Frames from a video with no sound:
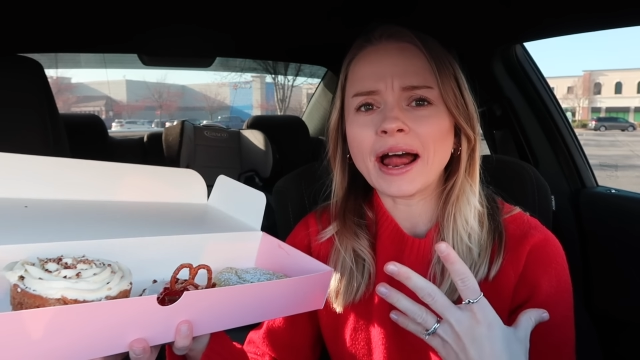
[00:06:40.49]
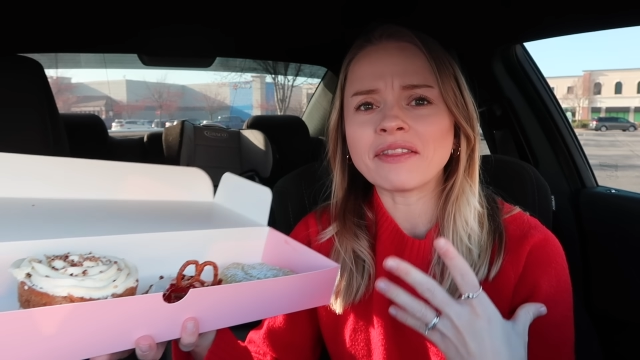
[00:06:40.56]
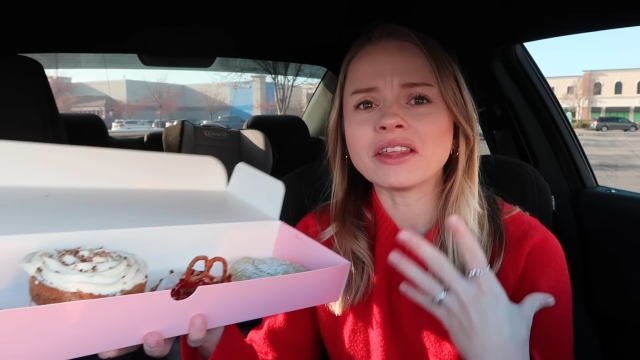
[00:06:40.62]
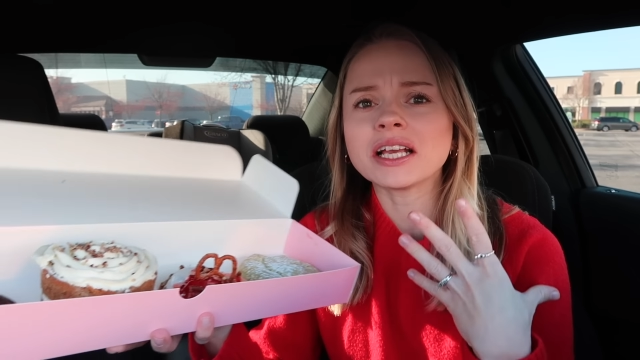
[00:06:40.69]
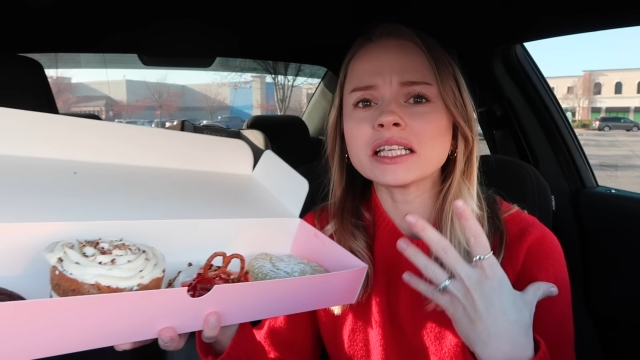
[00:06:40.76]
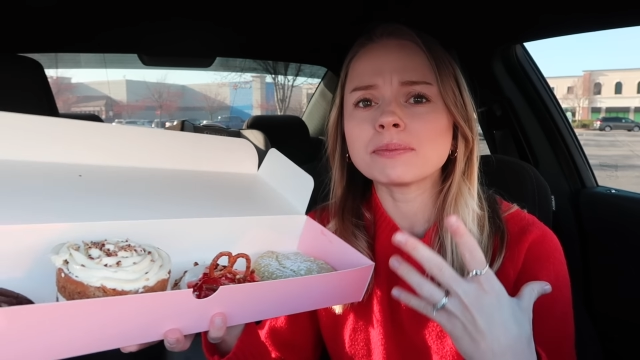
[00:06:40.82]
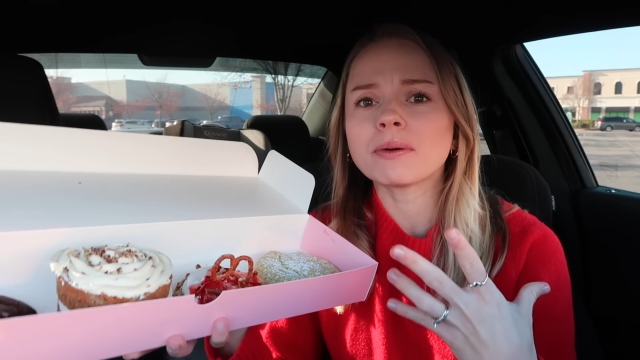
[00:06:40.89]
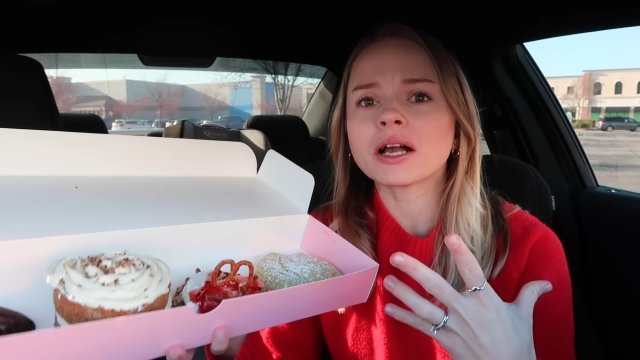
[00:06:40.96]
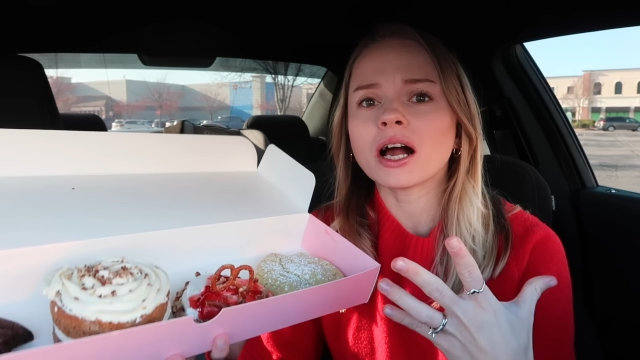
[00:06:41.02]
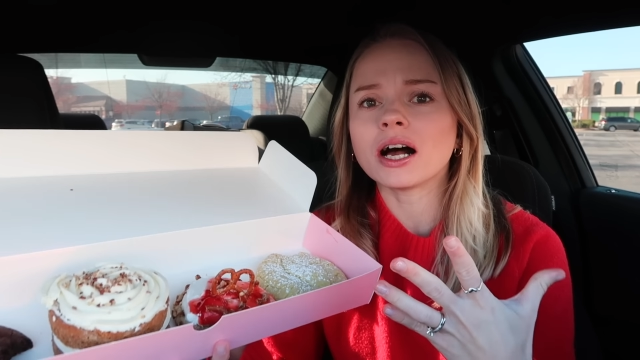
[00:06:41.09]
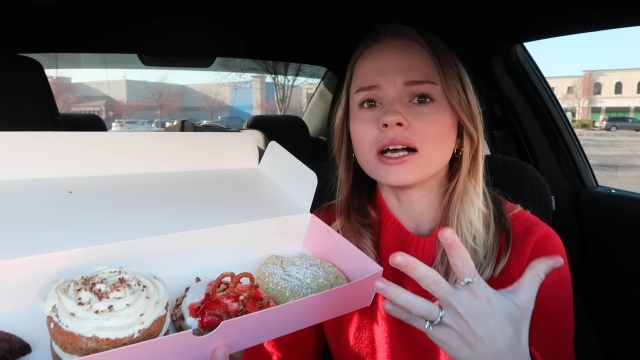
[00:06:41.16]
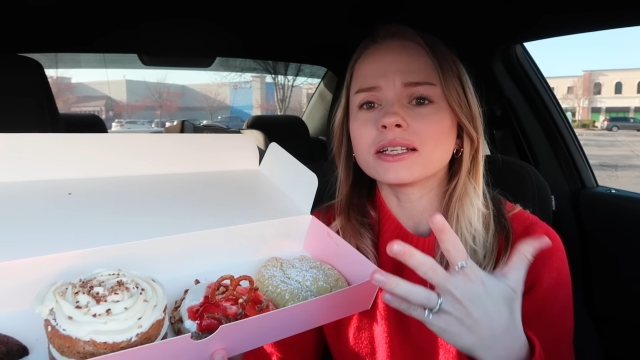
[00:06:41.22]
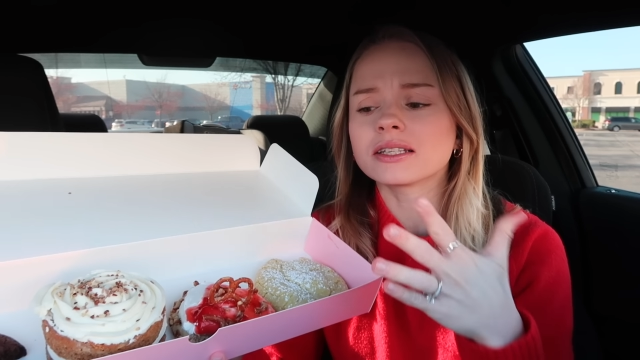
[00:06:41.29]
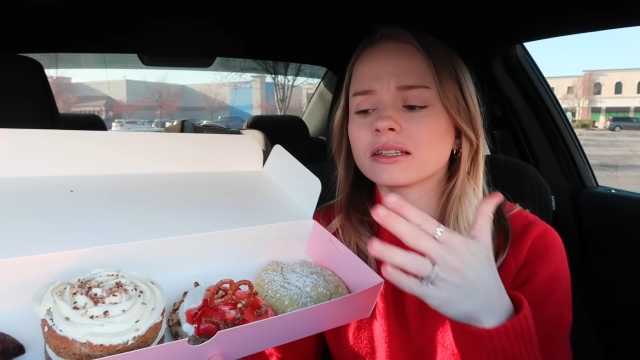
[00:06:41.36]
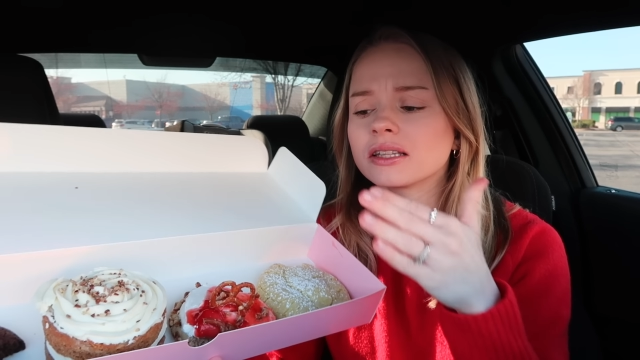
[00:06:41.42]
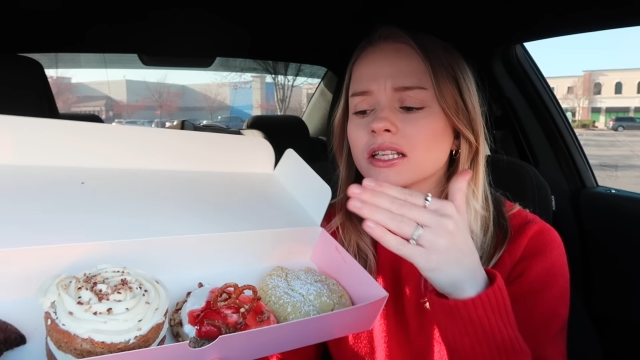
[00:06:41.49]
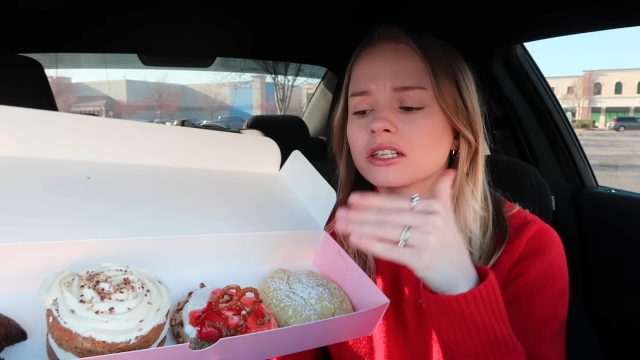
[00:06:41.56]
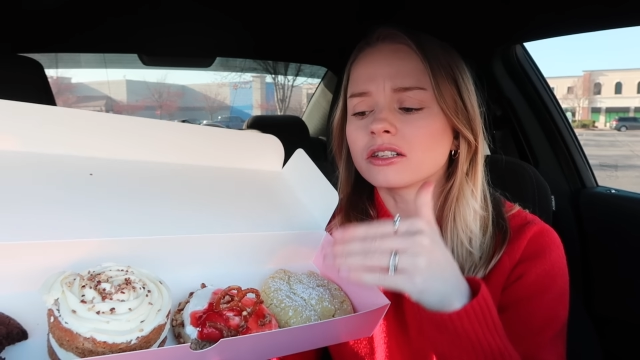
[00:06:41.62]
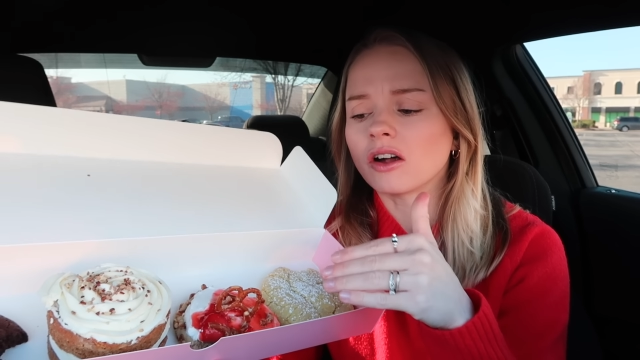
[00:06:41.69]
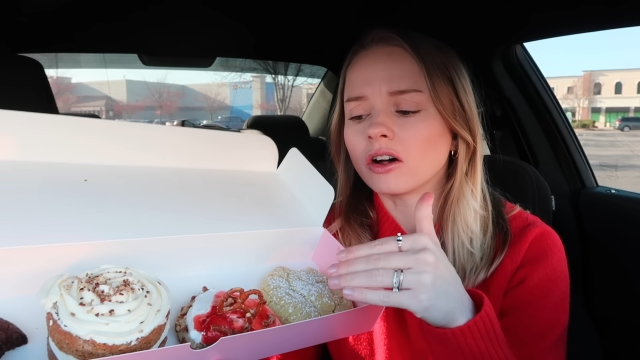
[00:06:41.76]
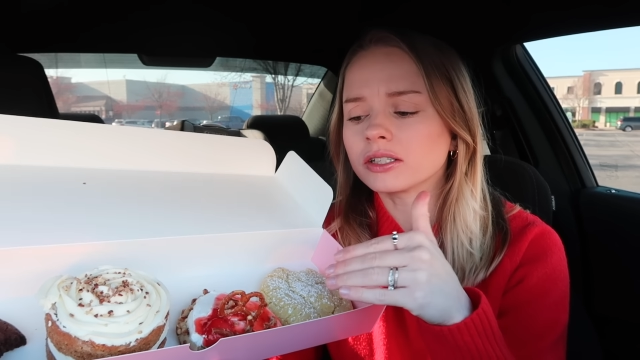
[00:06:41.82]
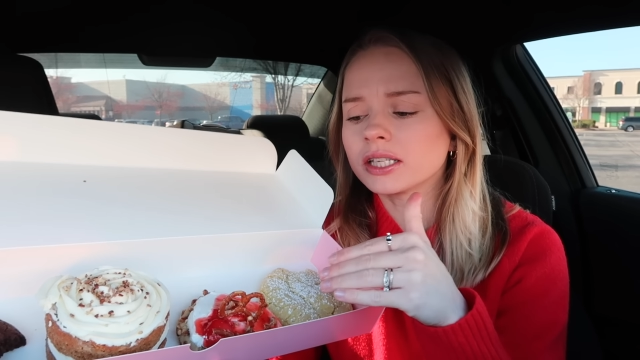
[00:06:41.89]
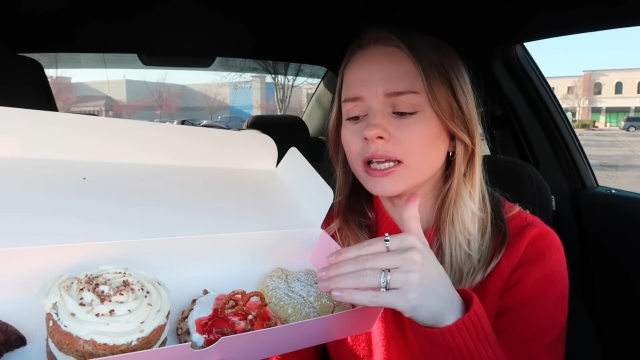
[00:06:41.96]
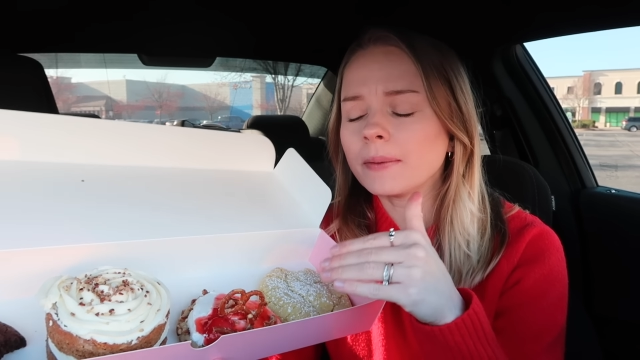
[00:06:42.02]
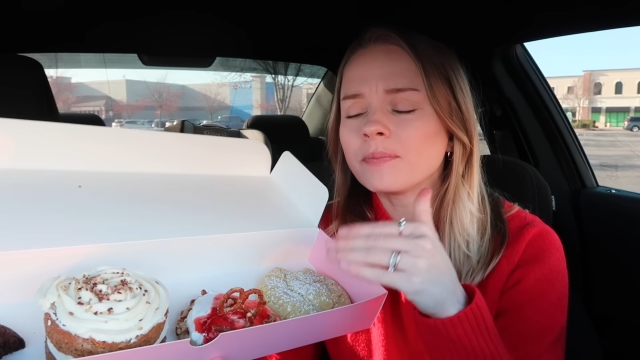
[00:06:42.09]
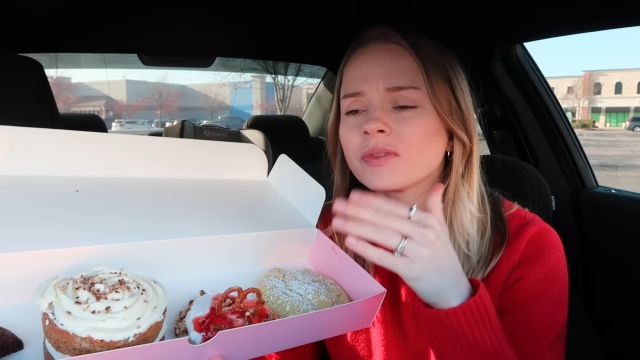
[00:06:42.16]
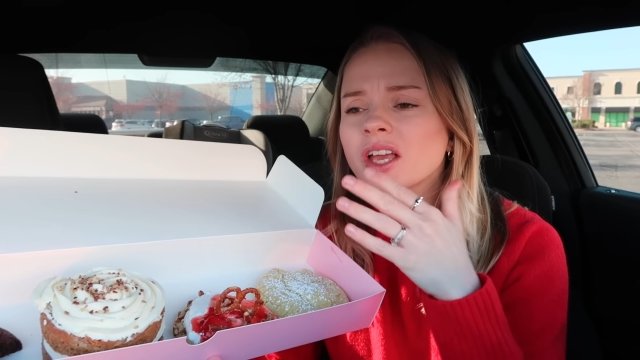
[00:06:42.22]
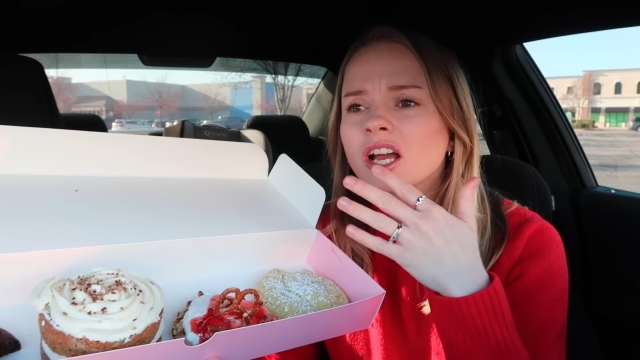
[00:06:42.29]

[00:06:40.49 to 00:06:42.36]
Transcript: I think it's because the salty,